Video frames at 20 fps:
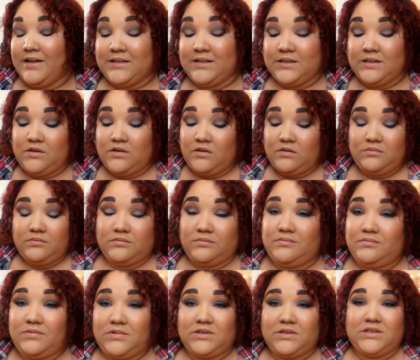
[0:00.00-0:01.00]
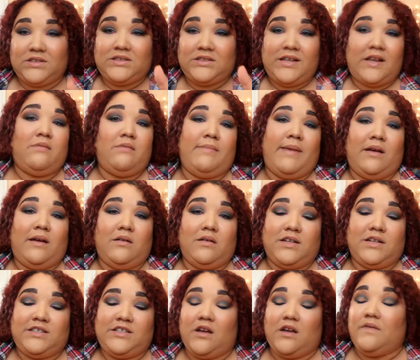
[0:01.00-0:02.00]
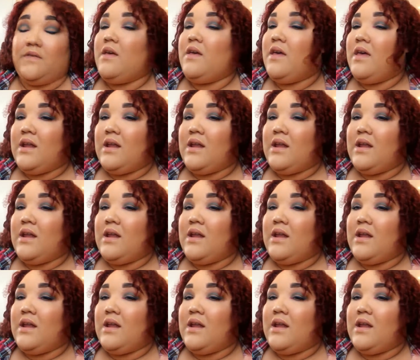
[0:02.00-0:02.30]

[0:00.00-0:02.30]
just set them back on the shelf.